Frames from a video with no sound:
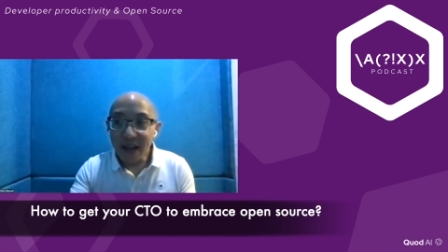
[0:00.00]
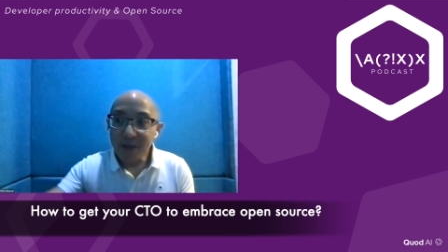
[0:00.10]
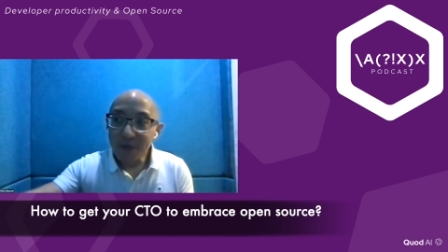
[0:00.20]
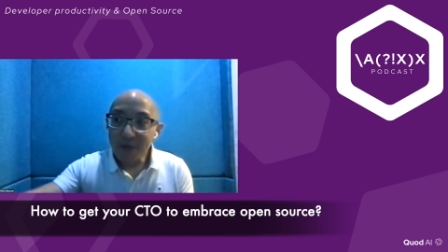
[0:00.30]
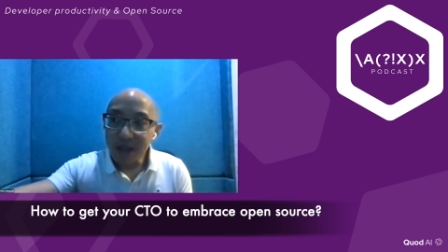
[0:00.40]

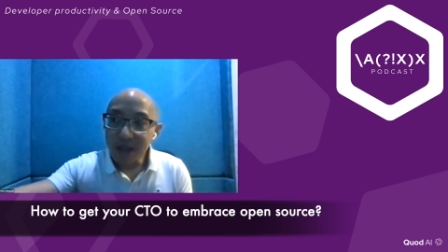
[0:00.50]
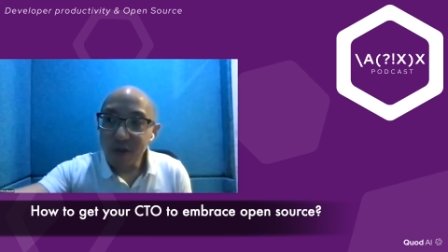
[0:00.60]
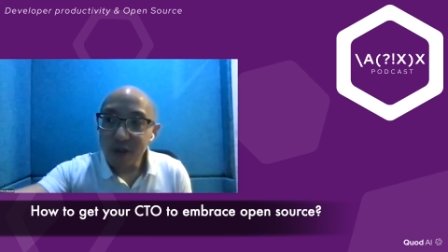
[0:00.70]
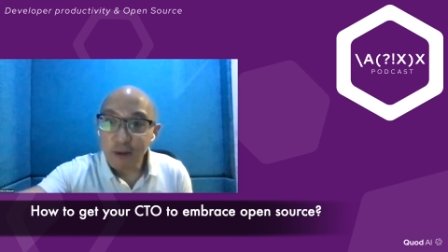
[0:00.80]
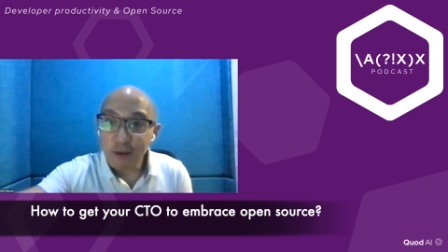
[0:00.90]
and have the
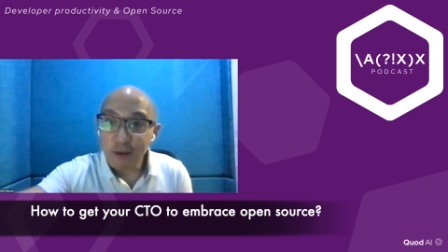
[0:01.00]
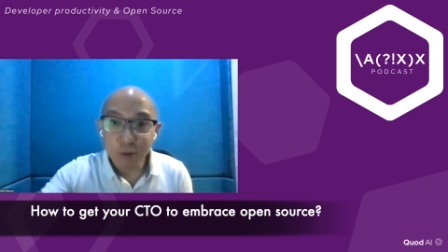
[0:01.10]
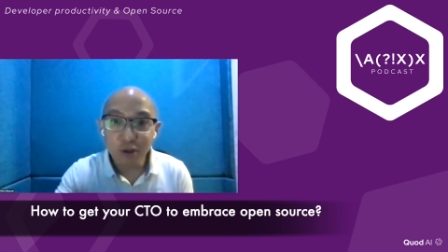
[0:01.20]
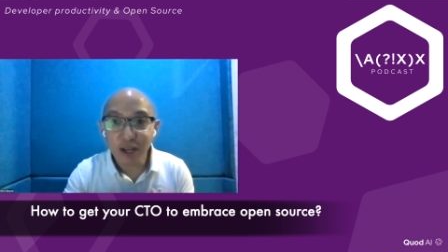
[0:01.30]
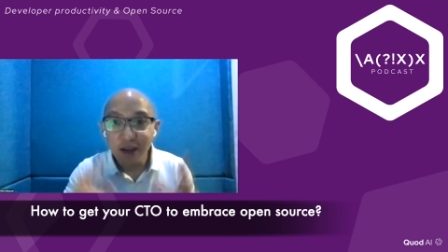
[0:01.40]
ability for
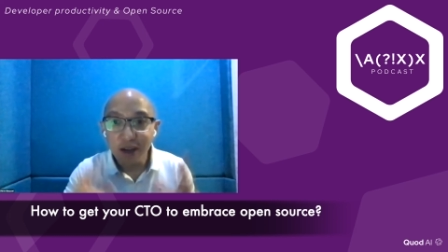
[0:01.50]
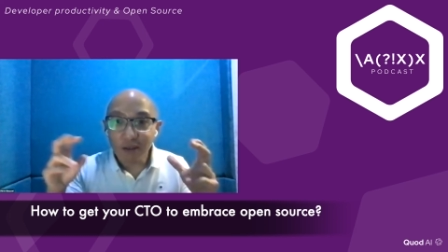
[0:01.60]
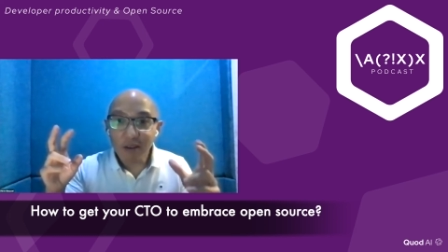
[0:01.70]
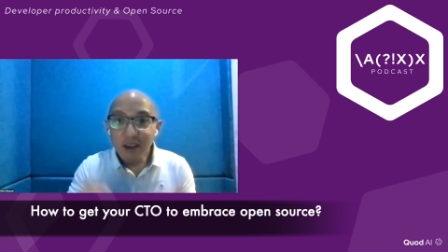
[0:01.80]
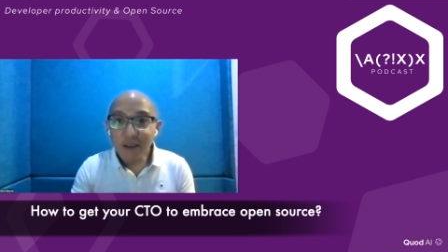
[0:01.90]
developers to
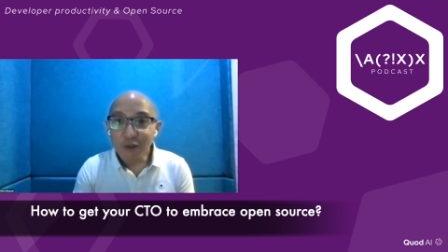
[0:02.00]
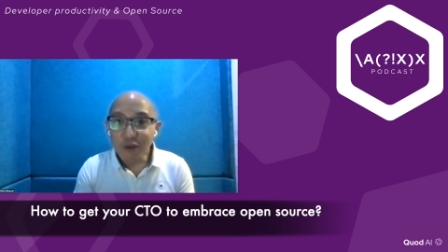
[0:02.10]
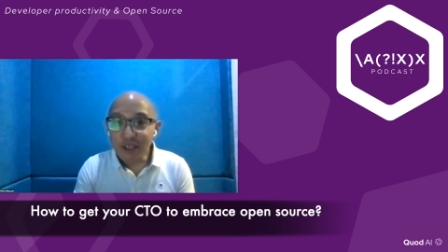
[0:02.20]
kind of,